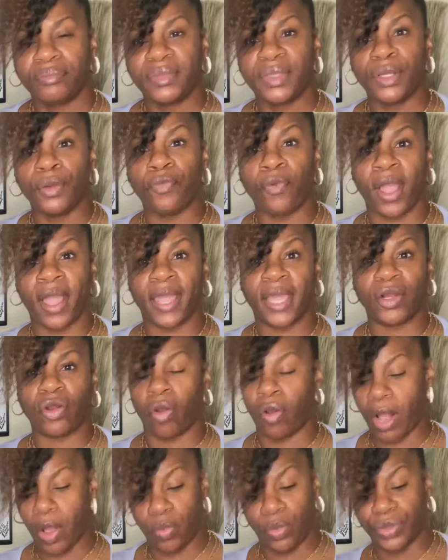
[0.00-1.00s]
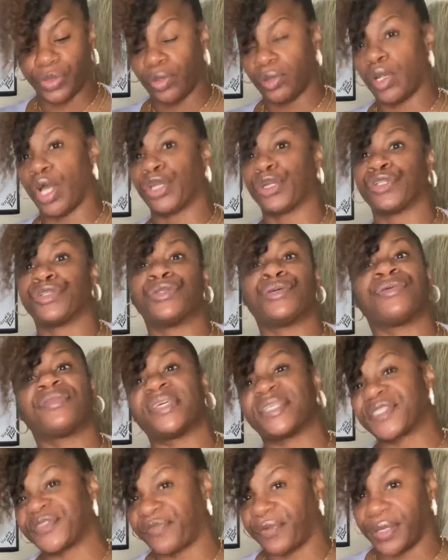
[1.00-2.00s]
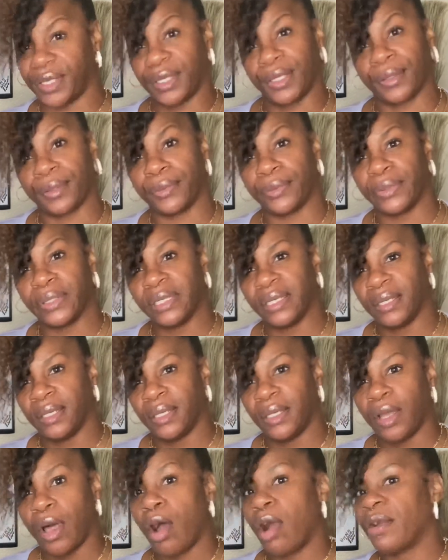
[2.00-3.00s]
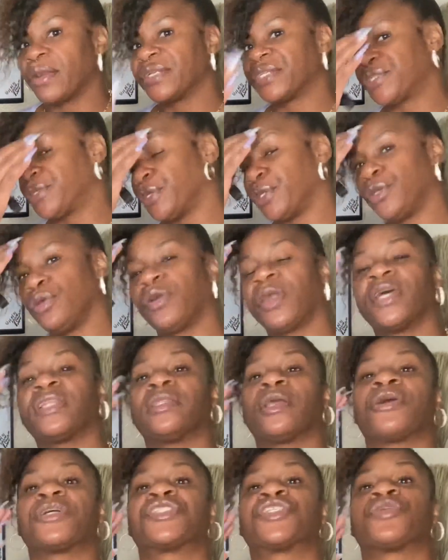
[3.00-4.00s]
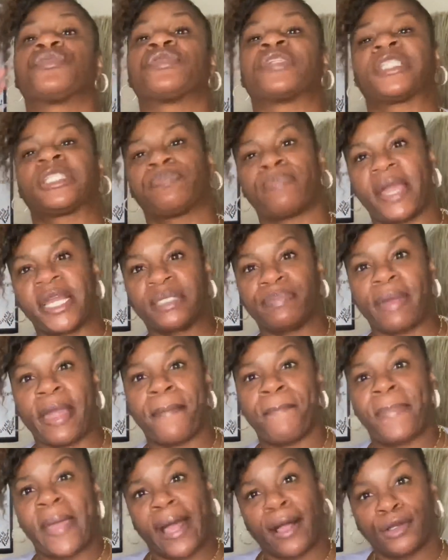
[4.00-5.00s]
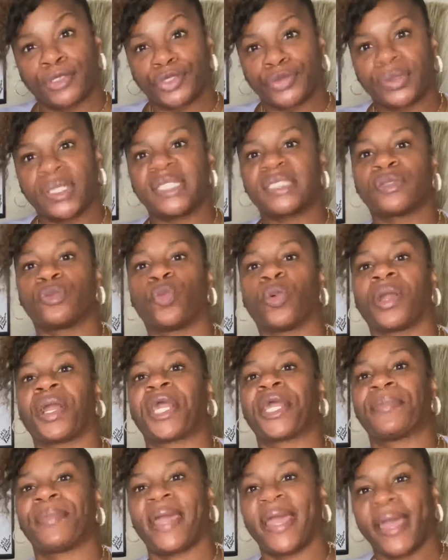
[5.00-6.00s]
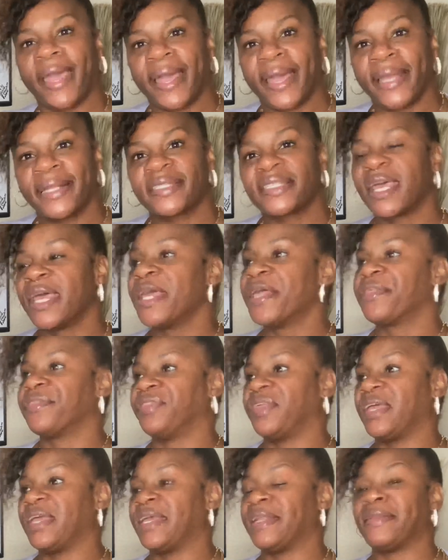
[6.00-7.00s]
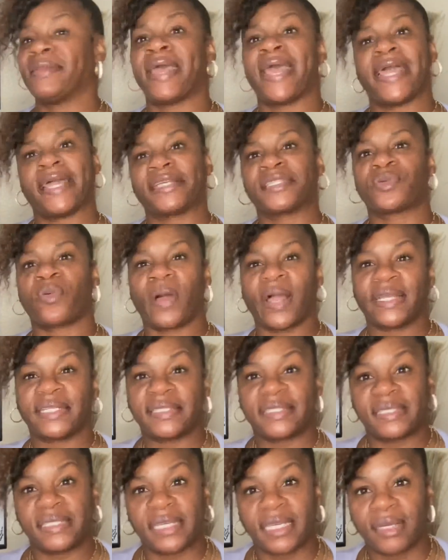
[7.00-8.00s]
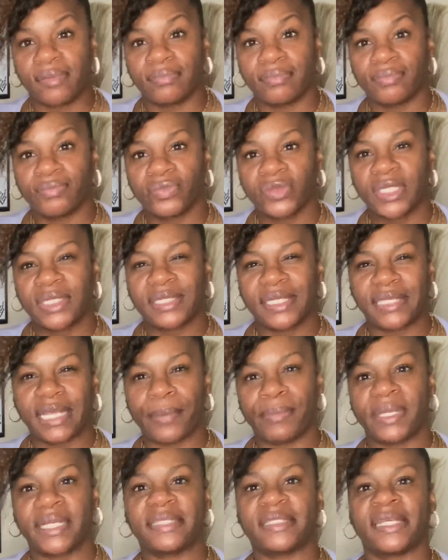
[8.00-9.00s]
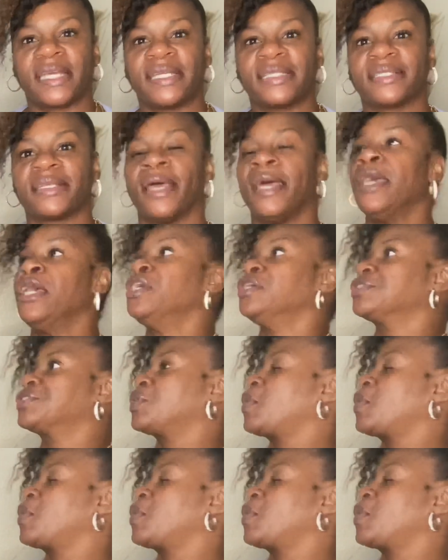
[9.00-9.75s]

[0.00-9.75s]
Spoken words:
Right? Or I will no longer do this for you. Or until you can learn to respect my boundaries and where I'm at, then X, Y, and Z. Does that make sense? So